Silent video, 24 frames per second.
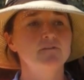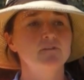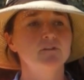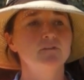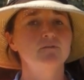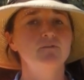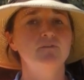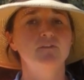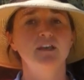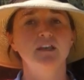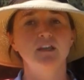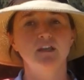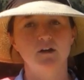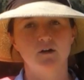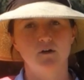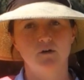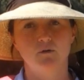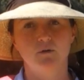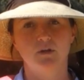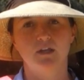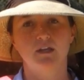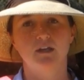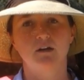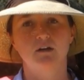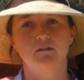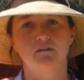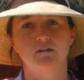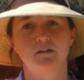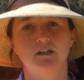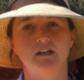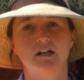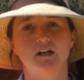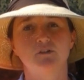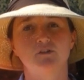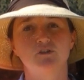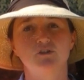a video here that
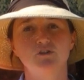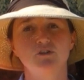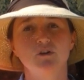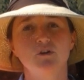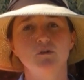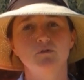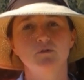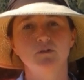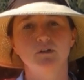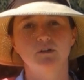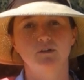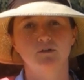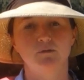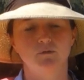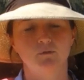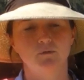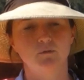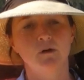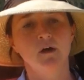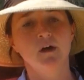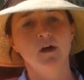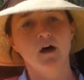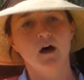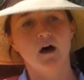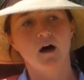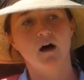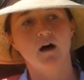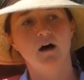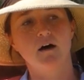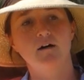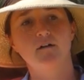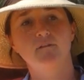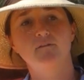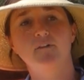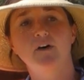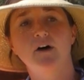I'll show you
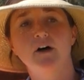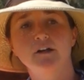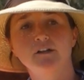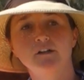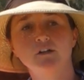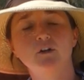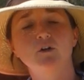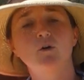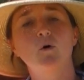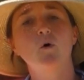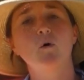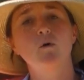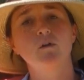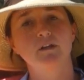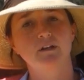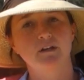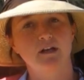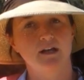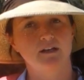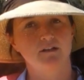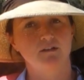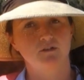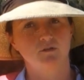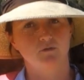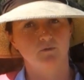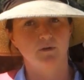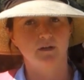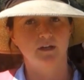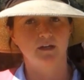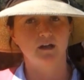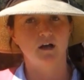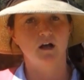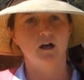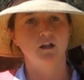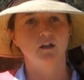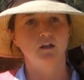of Nicole and I doing
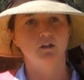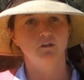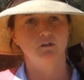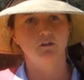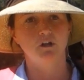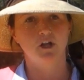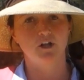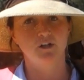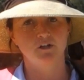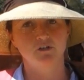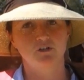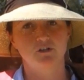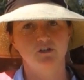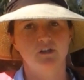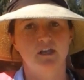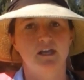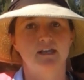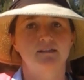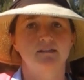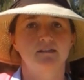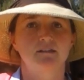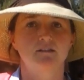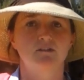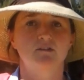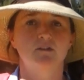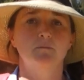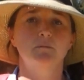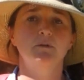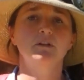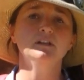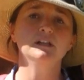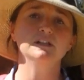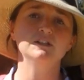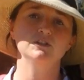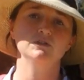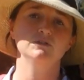a lunge lesson. So I'm going to
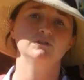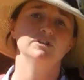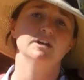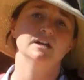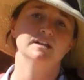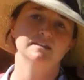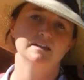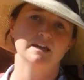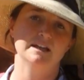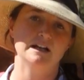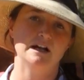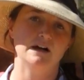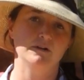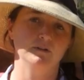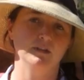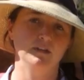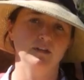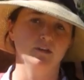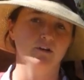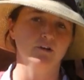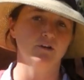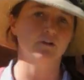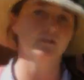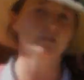let you check that out here.